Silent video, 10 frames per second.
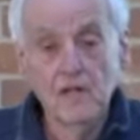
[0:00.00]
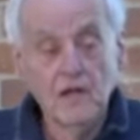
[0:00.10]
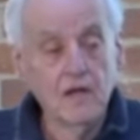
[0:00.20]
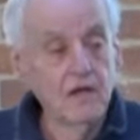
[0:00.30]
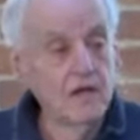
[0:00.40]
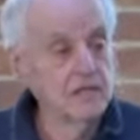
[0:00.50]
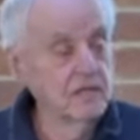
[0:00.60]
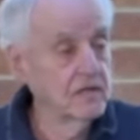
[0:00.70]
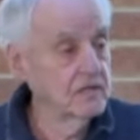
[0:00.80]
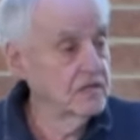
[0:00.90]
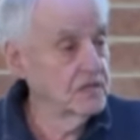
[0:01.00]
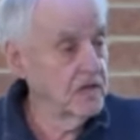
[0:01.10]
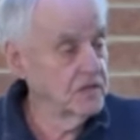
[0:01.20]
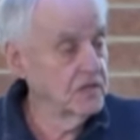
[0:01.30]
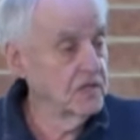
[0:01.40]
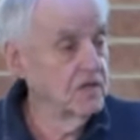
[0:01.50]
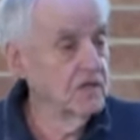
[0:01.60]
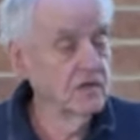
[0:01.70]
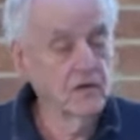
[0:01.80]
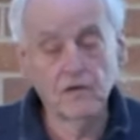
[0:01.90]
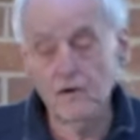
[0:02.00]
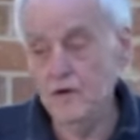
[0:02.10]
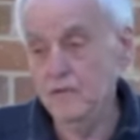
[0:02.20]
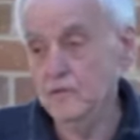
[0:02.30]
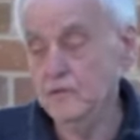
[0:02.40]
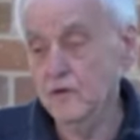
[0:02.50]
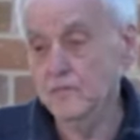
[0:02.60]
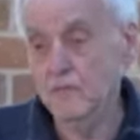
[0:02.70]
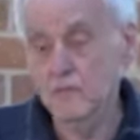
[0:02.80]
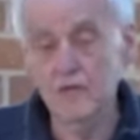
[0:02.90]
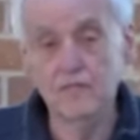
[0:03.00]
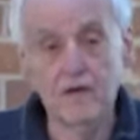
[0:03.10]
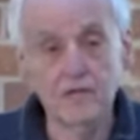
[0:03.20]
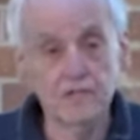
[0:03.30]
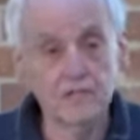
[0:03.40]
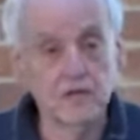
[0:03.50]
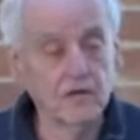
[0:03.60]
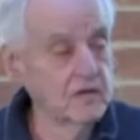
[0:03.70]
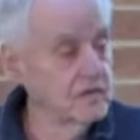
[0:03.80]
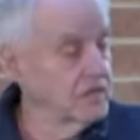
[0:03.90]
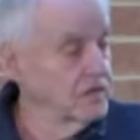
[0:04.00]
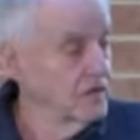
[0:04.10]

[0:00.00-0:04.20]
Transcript: He has done such an incredible job to bring about signs,